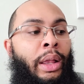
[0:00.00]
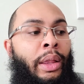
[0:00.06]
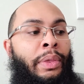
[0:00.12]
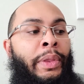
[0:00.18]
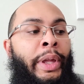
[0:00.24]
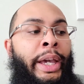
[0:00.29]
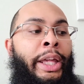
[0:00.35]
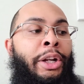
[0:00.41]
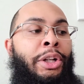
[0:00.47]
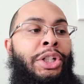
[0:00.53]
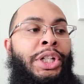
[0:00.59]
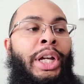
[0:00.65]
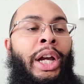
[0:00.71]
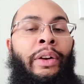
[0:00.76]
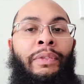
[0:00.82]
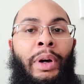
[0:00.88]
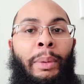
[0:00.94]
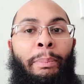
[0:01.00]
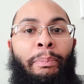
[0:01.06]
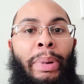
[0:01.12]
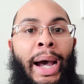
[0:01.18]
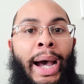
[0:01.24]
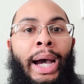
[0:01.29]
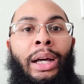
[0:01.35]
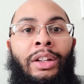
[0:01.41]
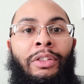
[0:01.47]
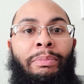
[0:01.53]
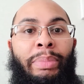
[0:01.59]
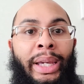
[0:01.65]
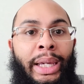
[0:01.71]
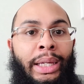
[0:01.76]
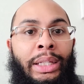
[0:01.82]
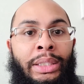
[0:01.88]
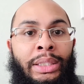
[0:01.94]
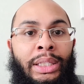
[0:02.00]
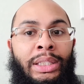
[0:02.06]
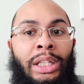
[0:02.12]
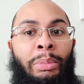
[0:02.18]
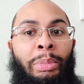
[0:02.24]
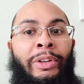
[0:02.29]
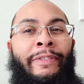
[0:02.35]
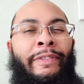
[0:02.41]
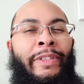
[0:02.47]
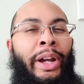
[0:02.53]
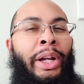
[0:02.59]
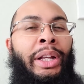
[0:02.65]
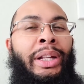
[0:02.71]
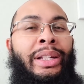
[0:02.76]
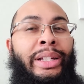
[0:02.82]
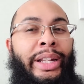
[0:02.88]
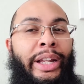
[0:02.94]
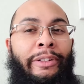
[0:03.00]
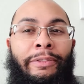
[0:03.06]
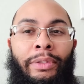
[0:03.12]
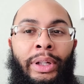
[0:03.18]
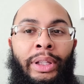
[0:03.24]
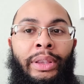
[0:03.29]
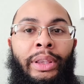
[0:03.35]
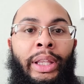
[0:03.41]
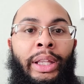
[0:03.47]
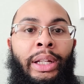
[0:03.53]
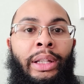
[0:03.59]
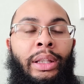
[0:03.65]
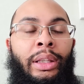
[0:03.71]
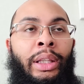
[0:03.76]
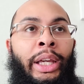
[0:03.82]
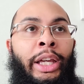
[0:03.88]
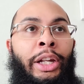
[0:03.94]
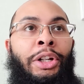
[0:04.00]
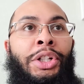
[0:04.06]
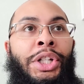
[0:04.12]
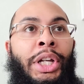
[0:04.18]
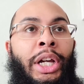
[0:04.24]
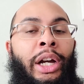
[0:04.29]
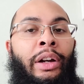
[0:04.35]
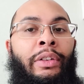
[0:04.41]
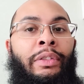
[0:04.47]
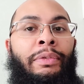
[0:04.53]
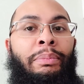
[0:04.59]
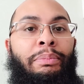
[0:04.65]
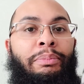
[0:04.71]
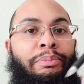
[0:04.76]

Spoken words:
The energy of a pile of pens is going to be very different than the energy of